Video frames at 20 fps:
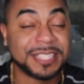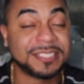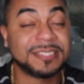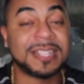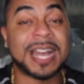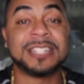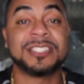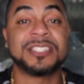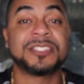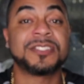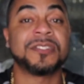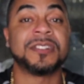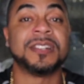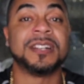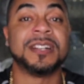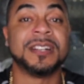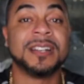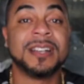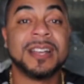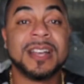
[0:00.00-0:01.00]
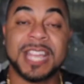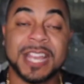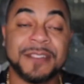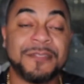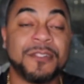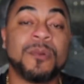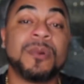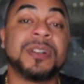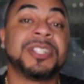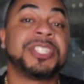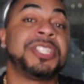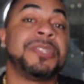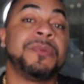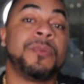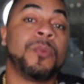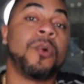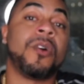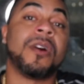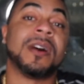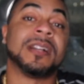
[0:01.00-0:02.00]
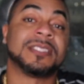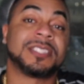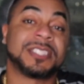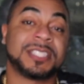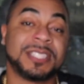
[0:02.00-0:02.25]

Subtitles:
He's not just going to give her what she wants.